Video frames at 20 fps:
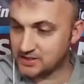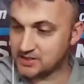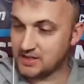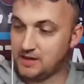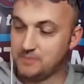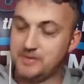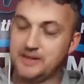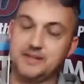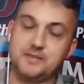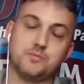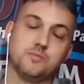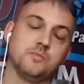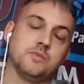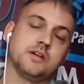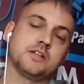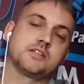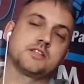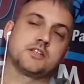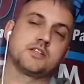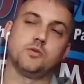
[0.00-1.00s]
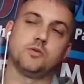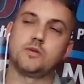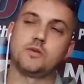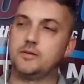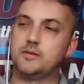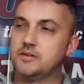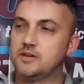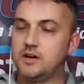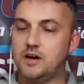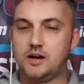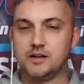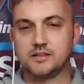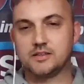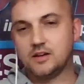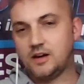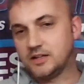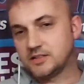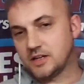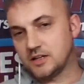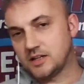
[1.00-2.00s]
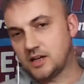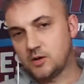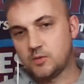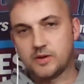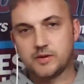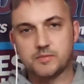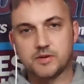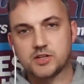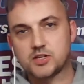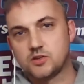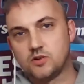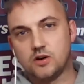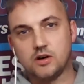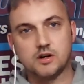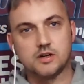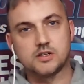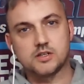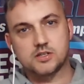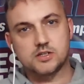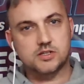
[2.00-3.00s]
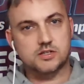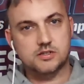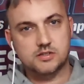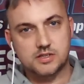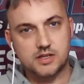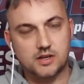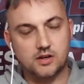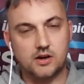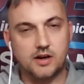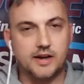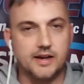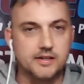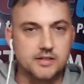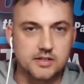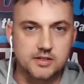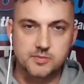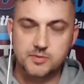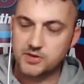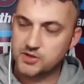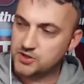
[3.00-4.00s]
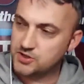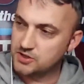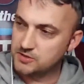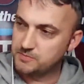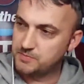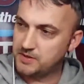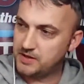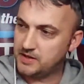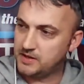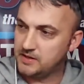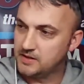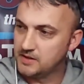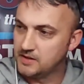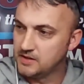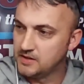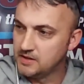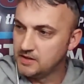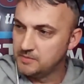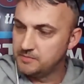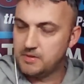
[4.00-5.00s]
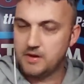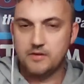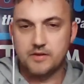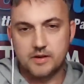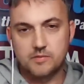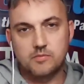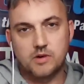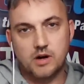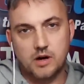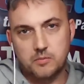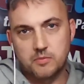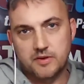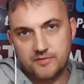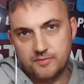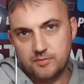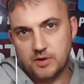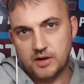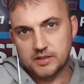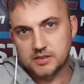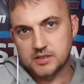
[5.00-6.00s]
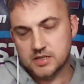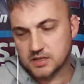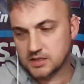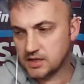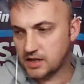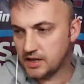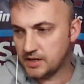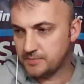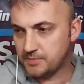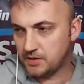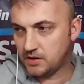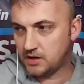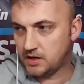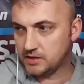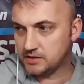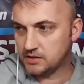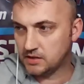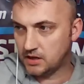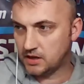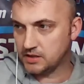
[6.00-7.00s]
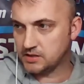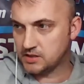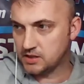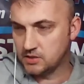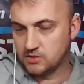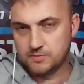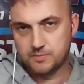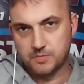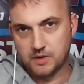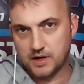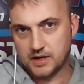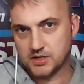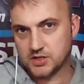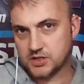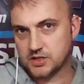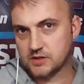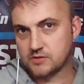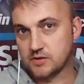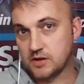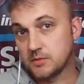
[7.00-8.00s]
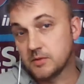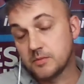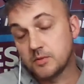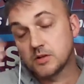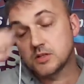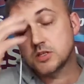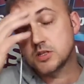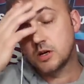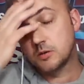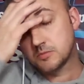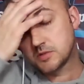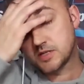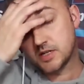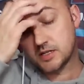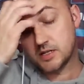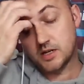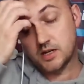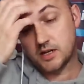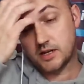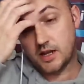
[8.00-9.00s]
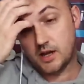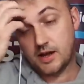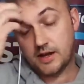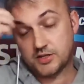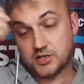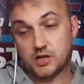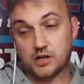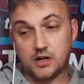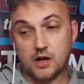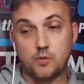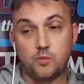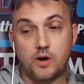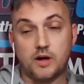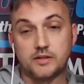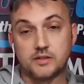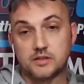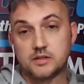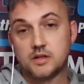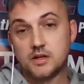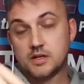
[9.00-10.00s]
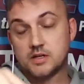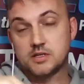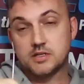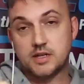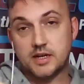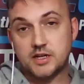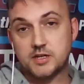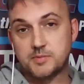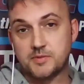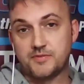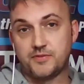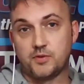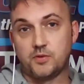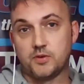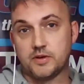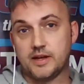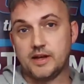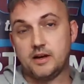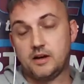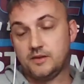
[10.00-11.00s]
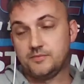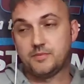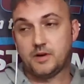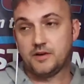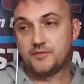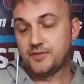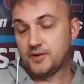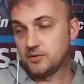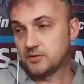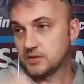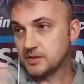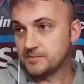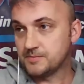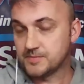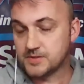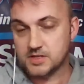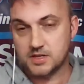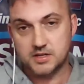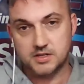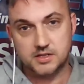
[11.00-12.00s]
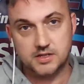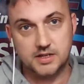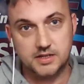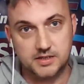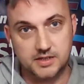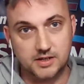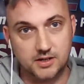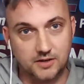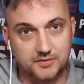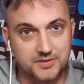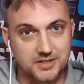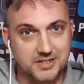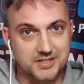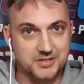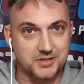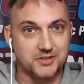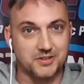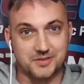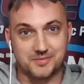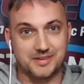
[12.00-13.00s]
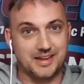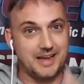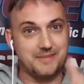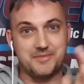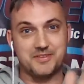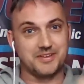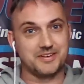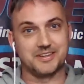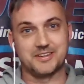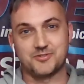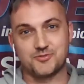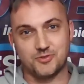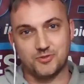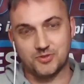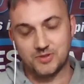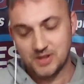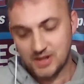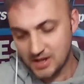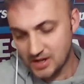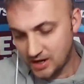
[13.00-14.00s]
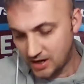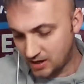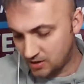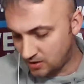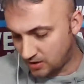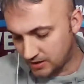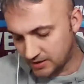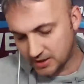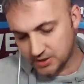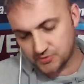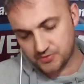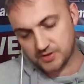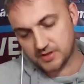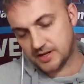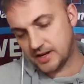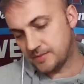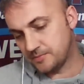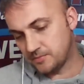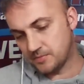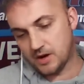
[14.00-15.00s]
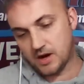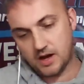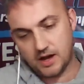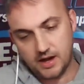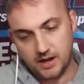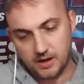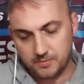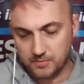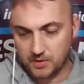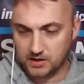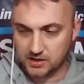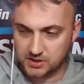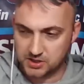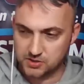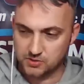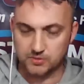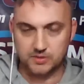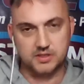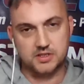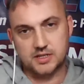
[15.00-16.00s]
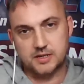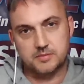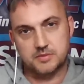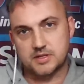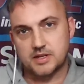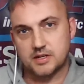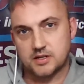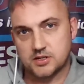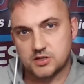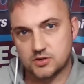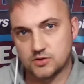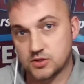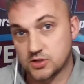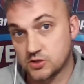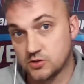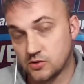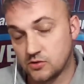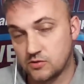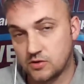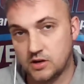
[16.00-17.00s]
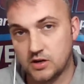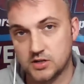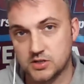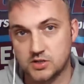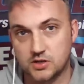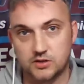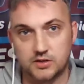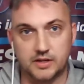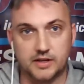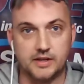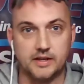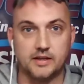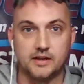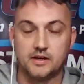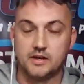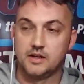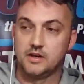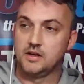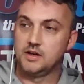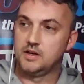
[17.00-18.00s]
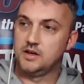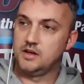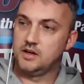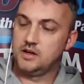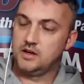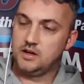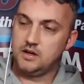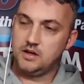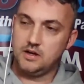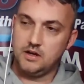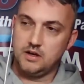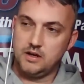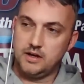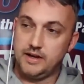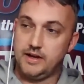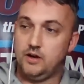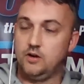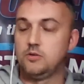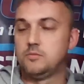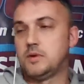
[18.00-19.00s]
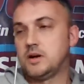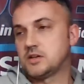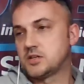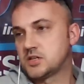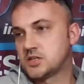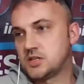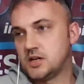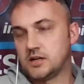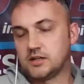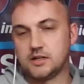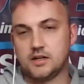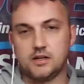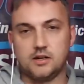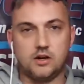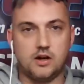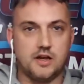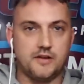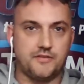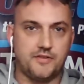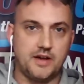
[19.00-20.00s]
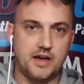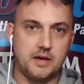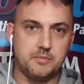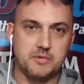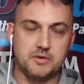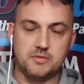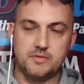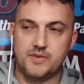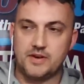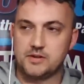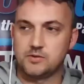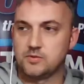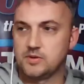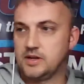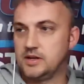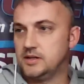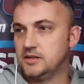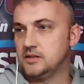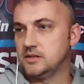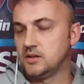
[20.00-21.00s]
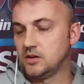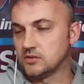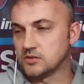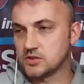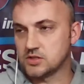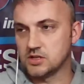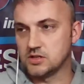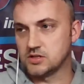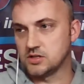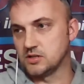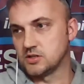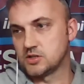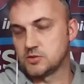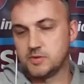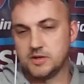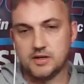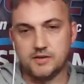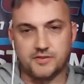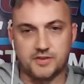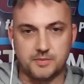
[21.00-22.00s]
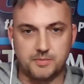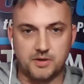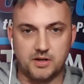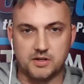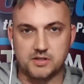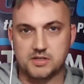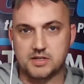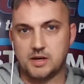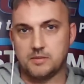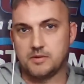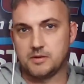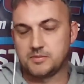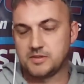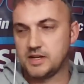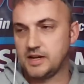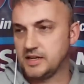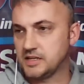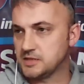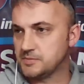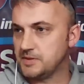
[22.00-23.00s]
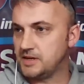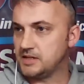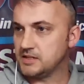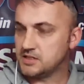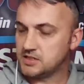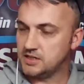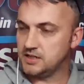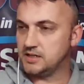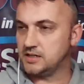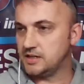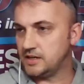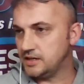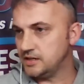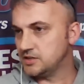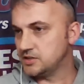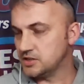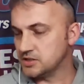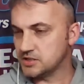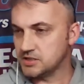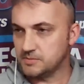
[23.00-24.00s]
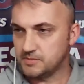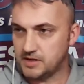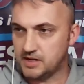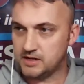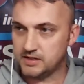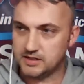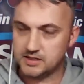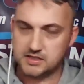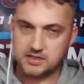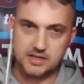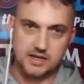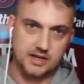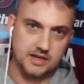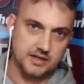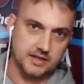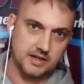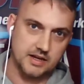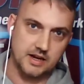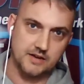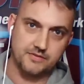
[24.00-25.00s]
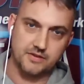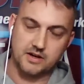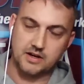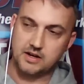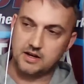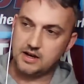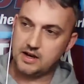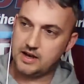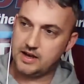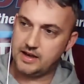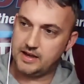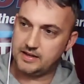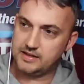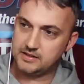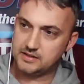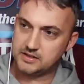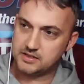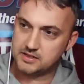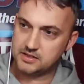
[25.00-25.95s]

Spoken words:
I mean, we're talking. We're not. I don't know. We're not as delighted as we should be. Bearing in mind we've won today, but I do actually agree with what Tom said earlier. Actually, I go one stage before that. I felt the season ended after the Tottenham game. You could have drawn a line under it. Then when I saw the team done, I saw Snodgrass on it. It almost sucked the life out of me. We've had all that nonsense on Twitter for the past couple of days about teenagers and about this, that, and the other, and.